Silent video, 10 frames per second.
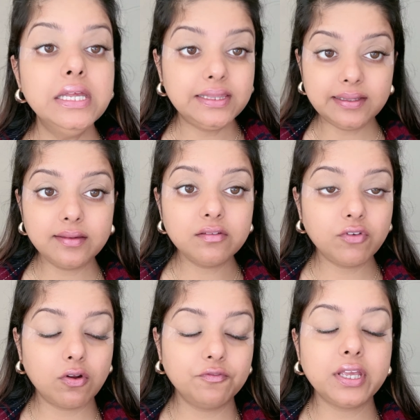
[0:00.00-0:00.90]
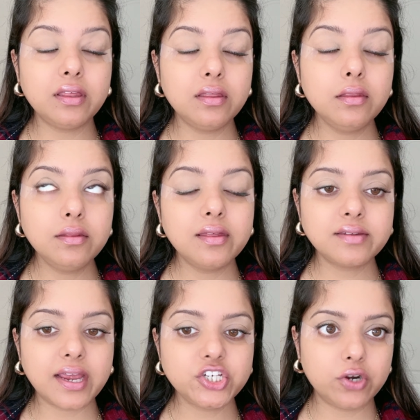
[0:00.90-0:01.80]
This is one of the easiest
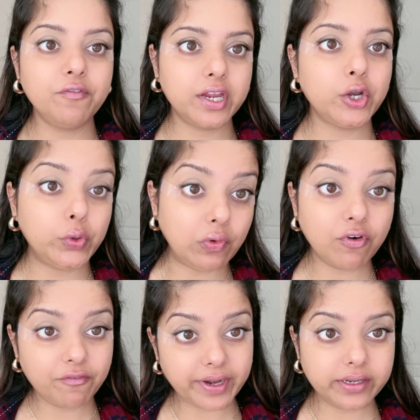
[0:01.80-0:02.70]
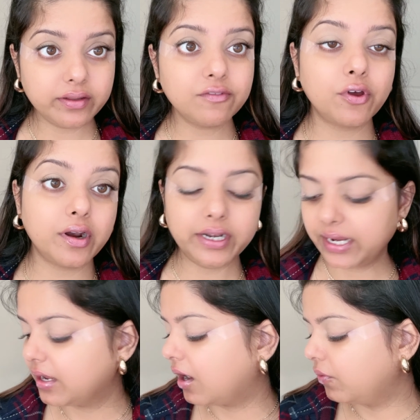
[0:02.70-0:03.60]
eyeshadow we can do for winters, for our
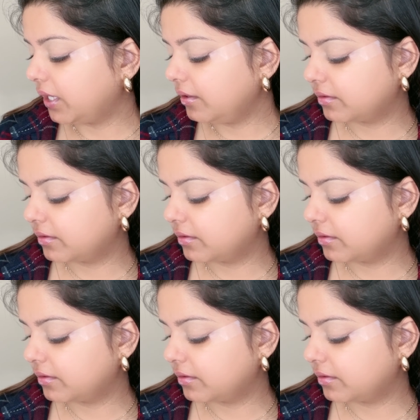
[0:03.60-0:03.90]
daily outing.